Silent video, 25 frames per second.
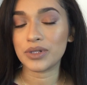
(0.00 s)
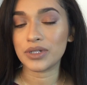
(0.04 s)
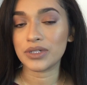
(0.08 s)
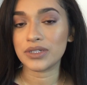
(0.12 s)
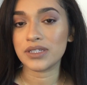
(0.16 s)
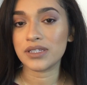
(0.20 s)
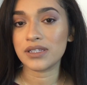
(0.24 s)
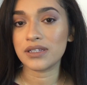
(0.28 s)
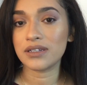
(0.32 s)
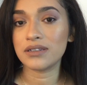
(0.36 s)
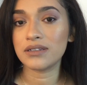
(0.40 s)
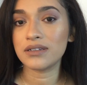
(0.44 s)

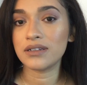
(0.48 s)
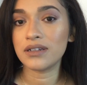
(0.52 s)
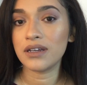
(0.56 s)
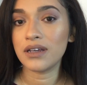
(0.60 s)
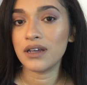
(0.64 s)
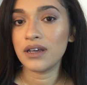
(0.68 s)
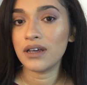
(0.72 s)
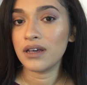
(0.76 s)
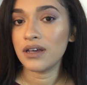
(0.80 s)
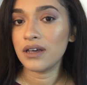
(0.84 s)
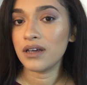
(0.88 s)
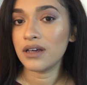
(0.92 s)
person,
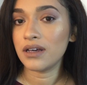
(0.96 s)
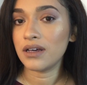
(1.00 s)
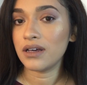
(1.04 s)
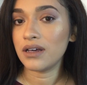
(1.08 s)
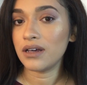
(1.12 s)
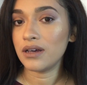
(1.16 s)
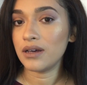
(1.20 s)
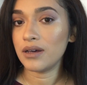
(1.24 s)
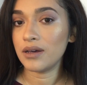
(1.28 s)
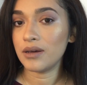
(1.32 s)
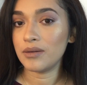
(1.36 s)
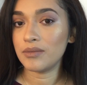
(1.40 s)

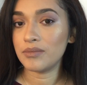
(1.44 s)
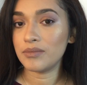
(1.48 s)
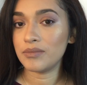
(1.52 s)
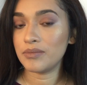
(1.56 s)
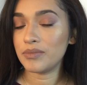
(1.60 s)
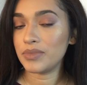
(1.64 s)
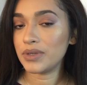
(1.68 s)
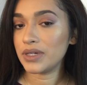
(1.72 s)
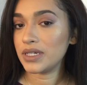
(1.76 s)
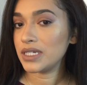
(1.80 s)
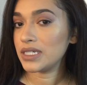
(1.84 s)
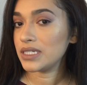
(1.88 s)

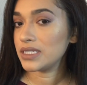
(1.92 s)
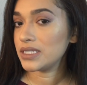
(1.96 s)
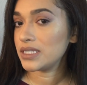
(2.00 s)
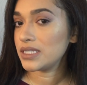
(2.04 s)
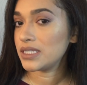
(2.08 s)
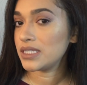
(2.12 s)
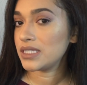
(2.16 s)
but